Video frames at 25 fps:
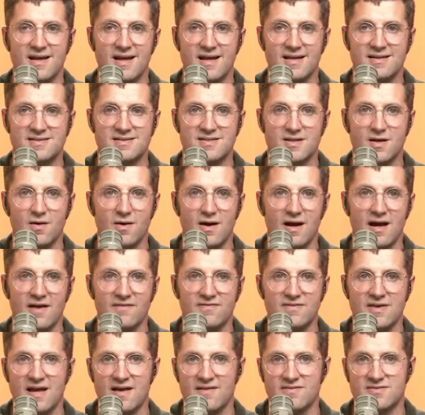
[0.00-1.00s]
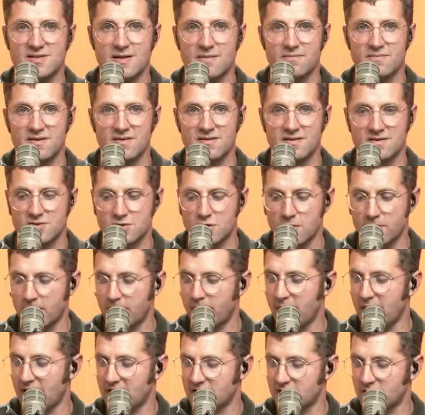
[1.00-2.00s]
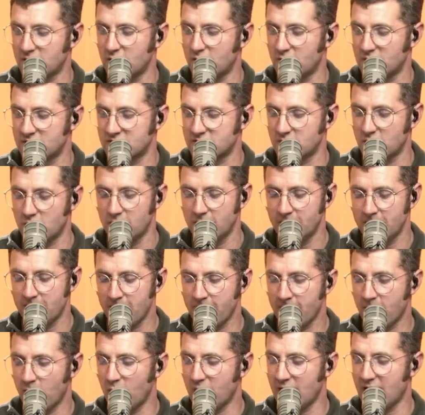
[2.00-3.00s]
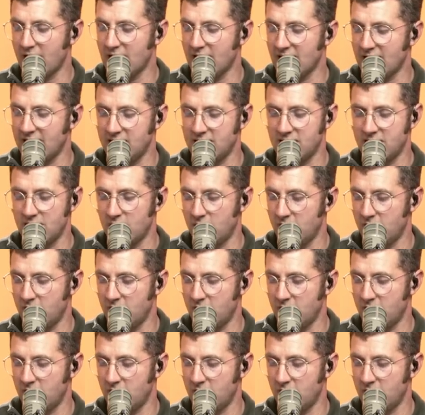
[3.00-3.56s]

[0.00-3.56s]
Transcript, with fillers: and so I have to have something that's super practical. And so what I landed